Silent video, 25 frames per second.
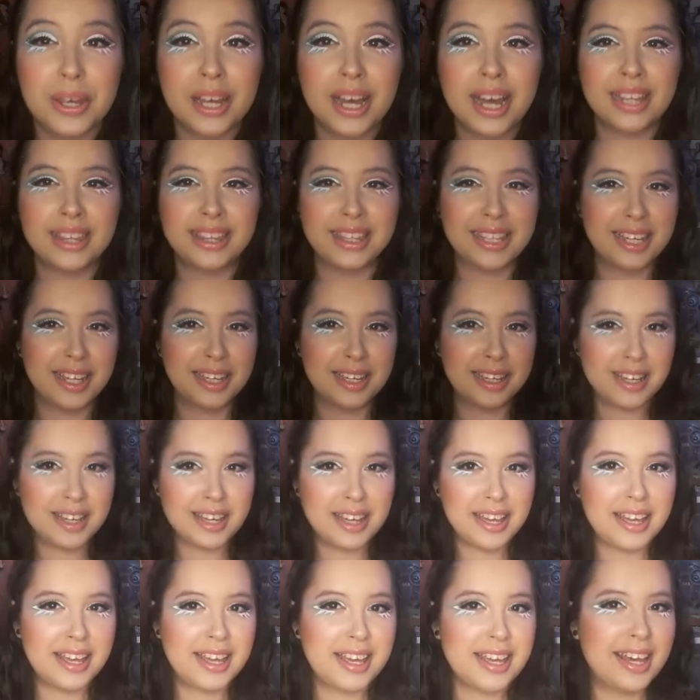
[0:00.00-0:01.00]
but I think
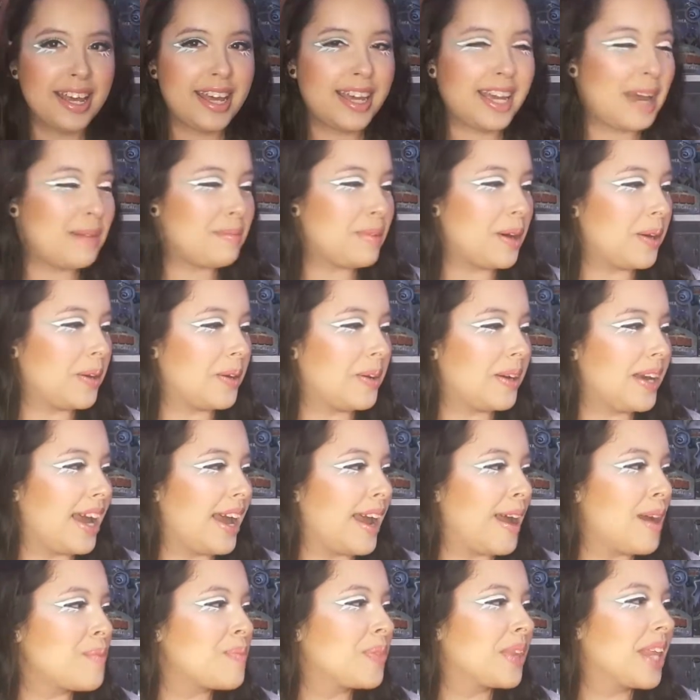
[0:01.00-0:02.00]
it came out
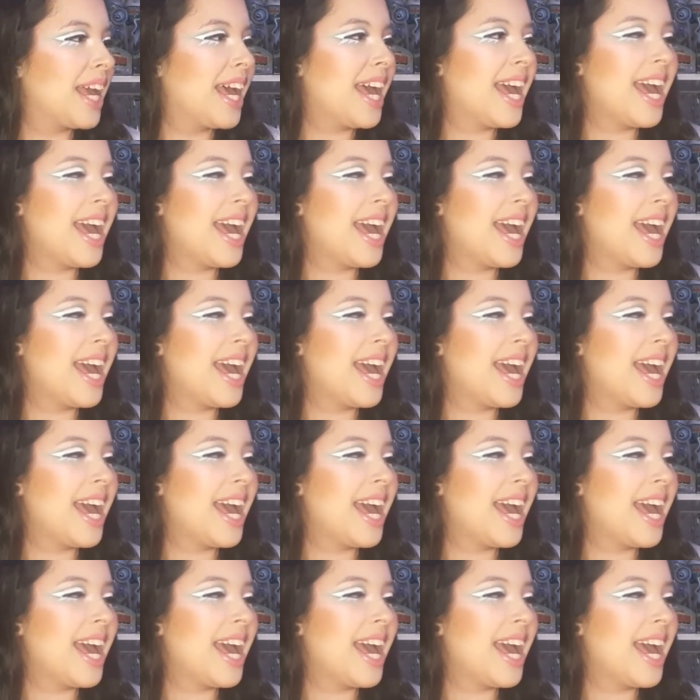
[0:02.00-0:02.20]
okay.